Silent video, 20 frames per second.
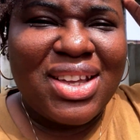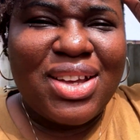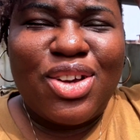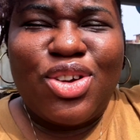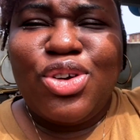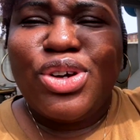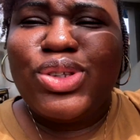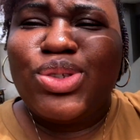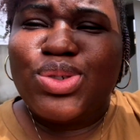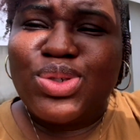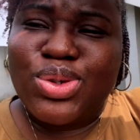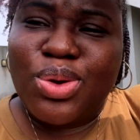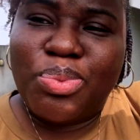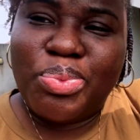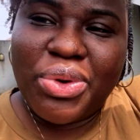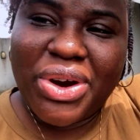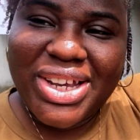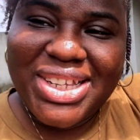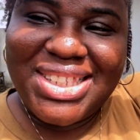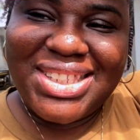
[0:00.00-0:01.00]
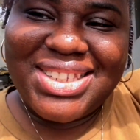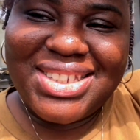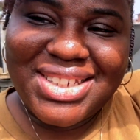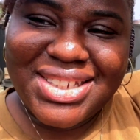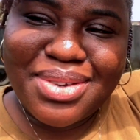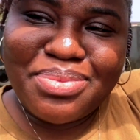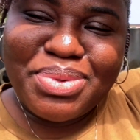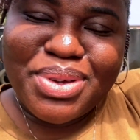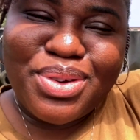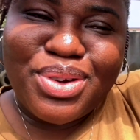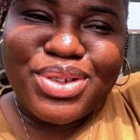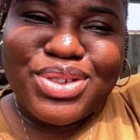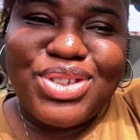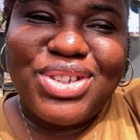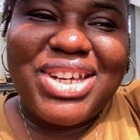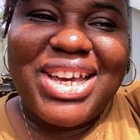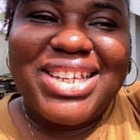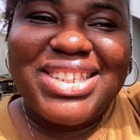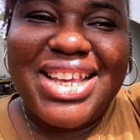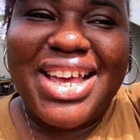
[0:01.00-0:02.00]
Going to surprise Tisha because you guys,